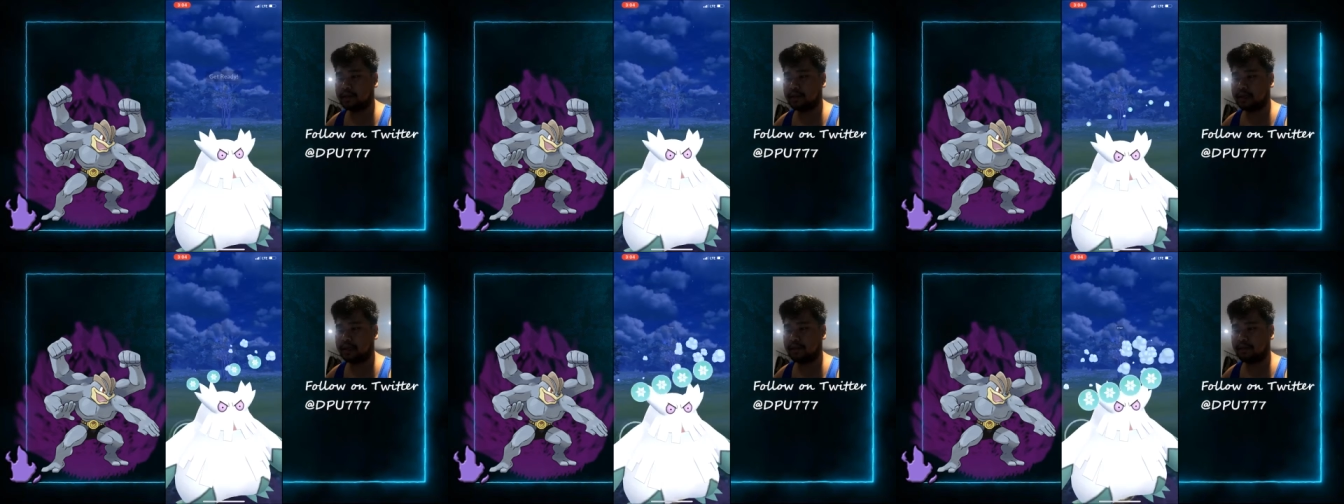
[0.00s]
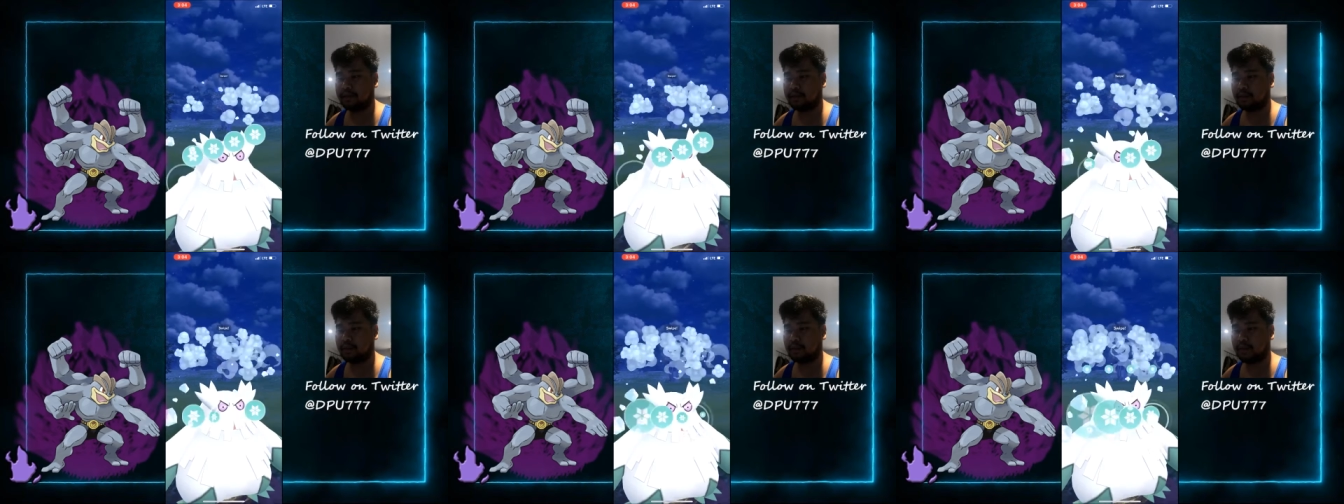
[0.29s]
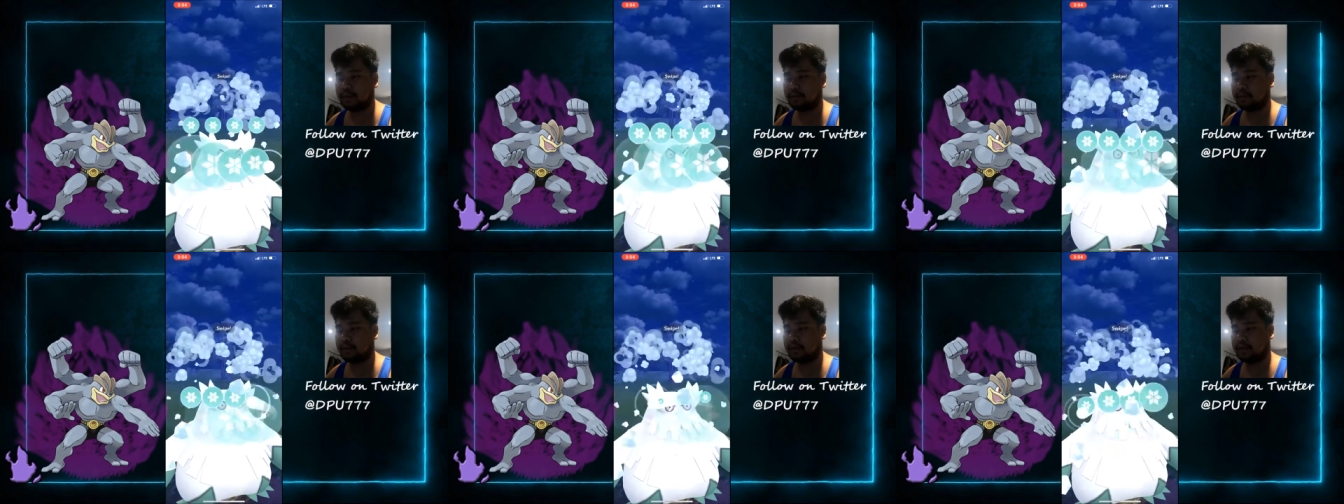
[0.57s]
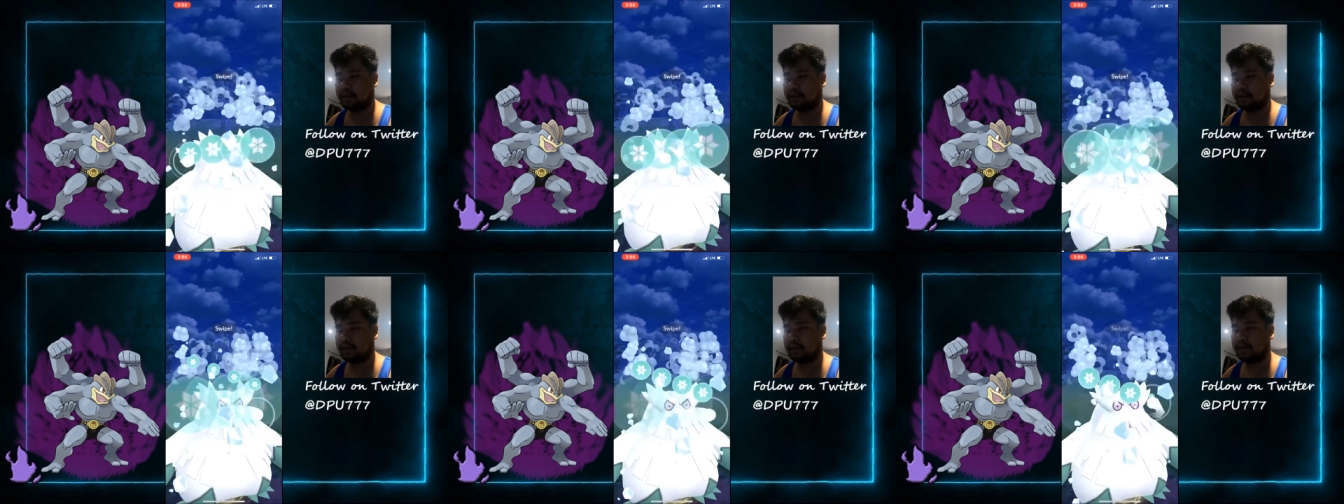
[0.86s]
I have 2 Weather Balls
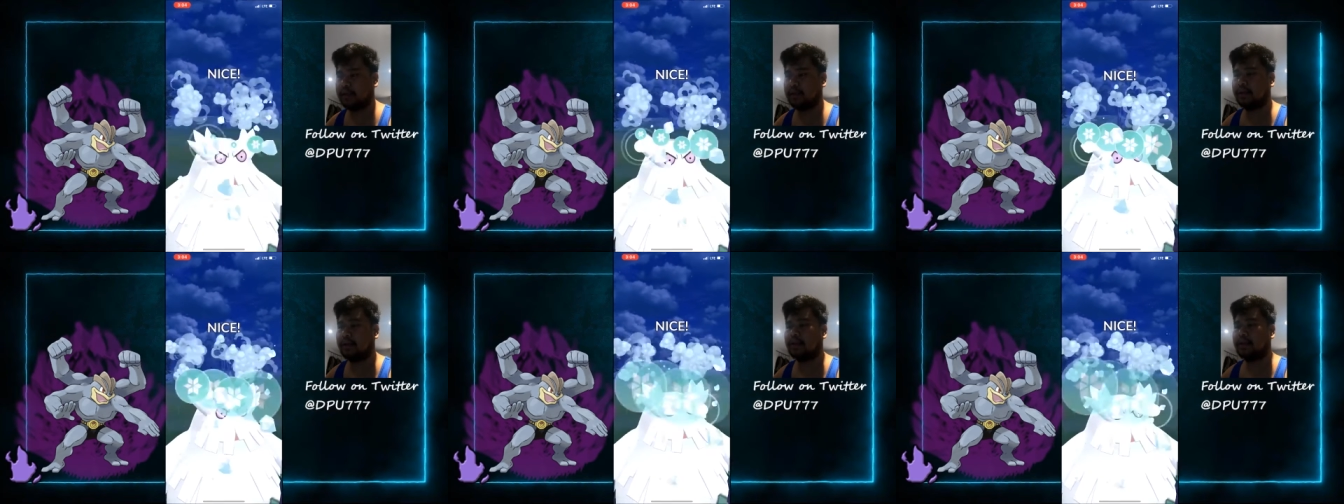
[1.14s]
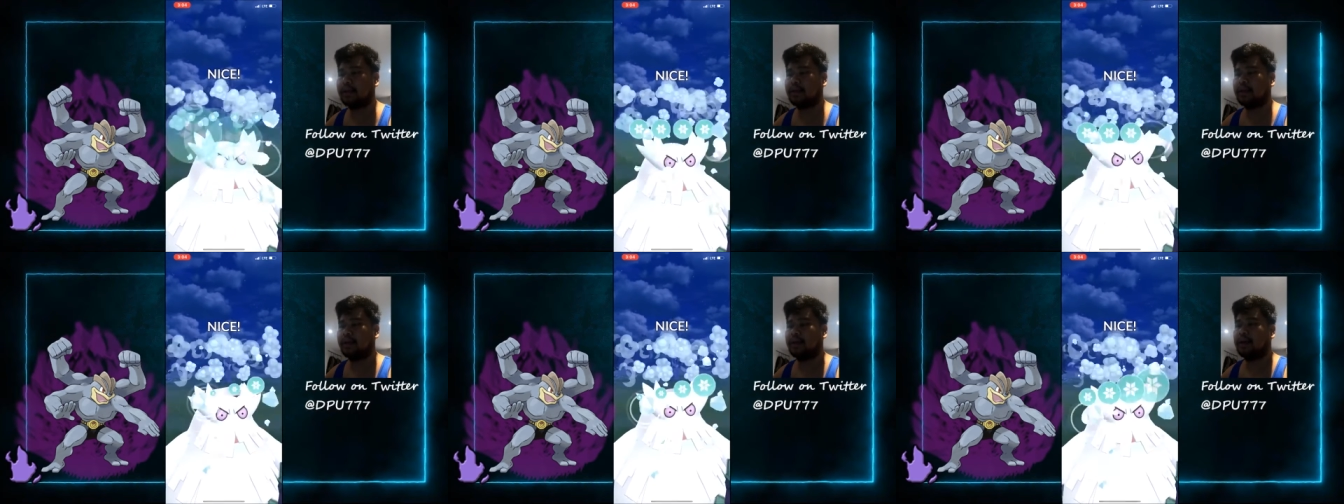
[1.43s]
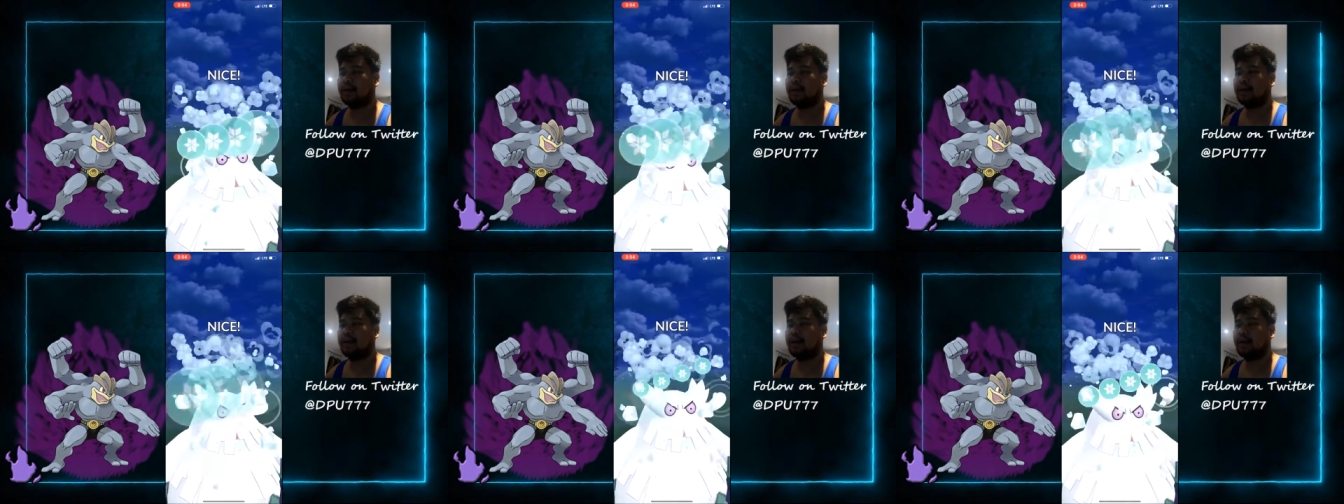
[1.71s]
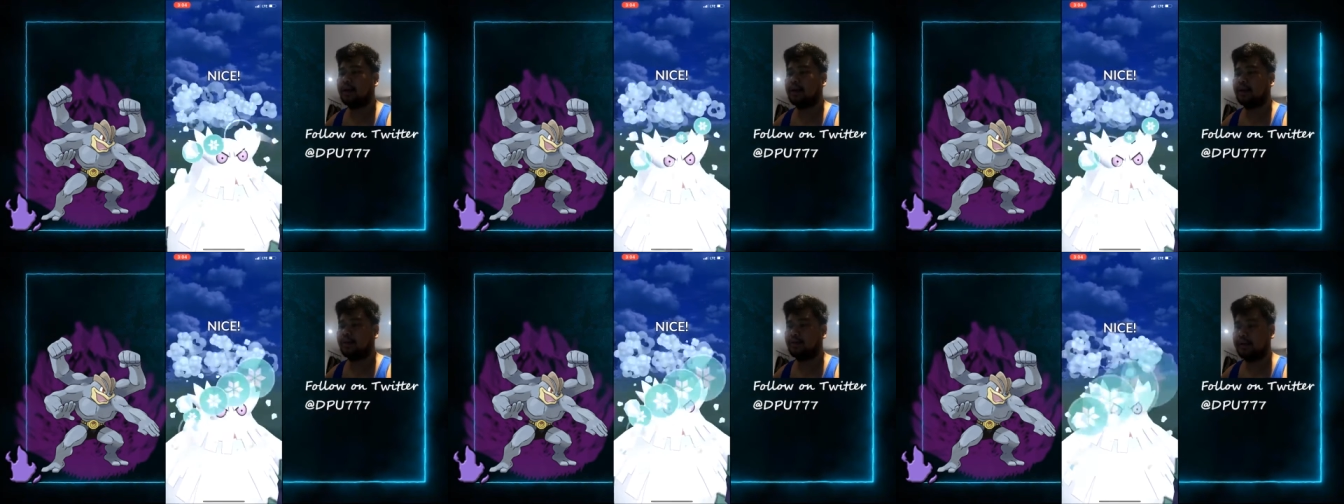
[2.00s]
already
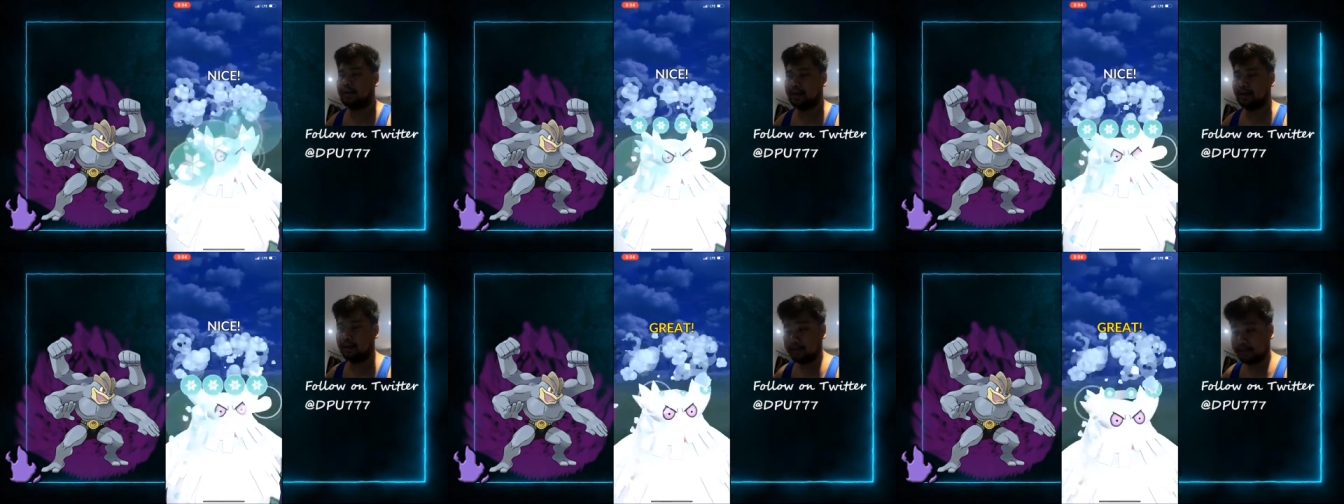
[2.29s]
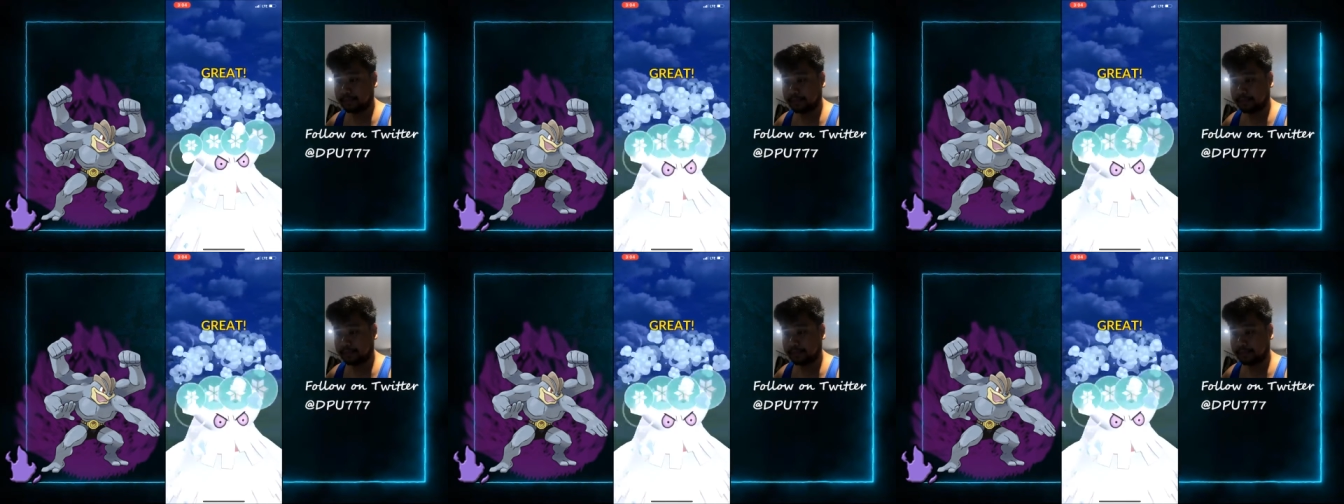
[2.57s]
ready,